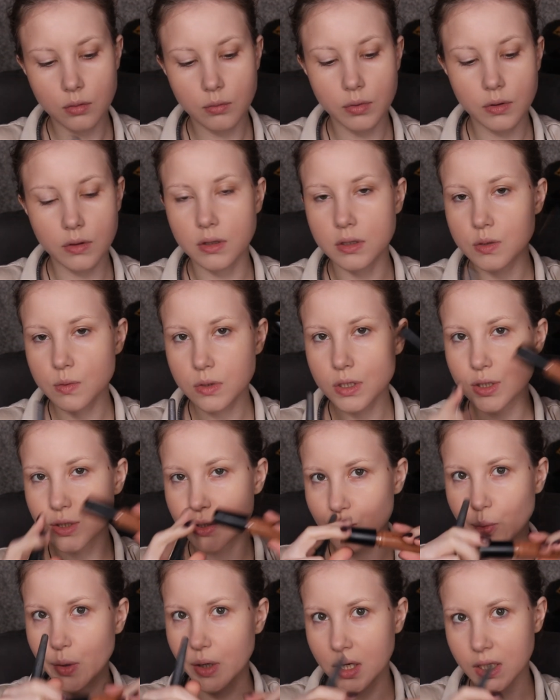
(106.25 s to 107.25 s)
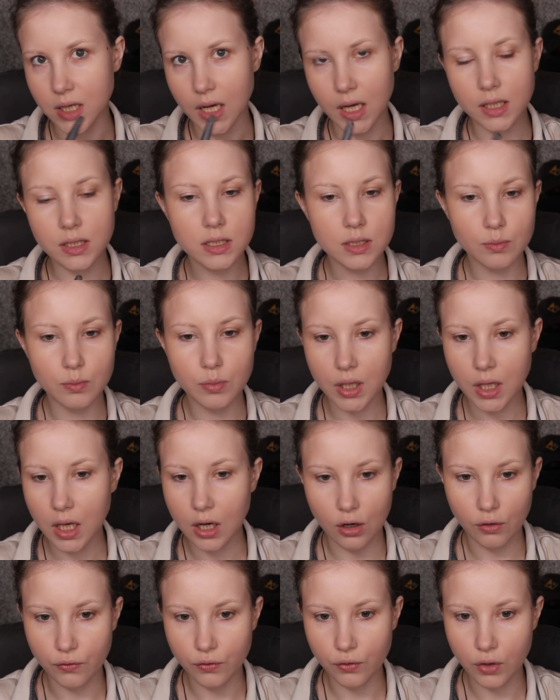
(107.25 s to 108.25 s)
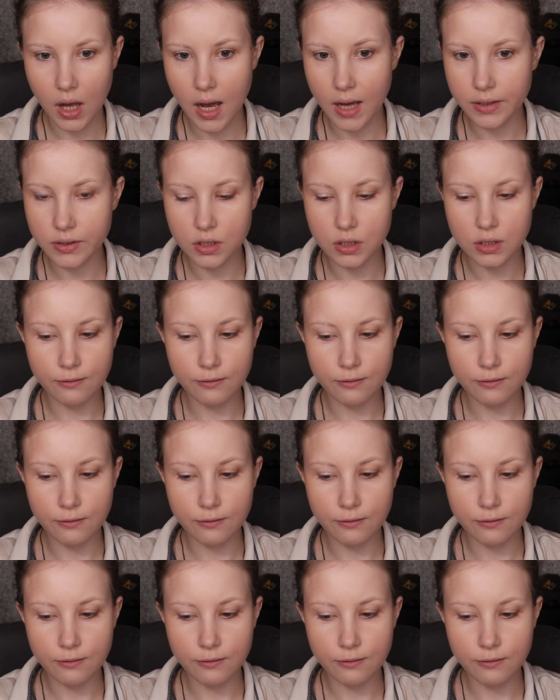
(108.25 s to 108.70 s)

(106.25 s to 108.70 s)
But this one is super intense. Be careful, guys.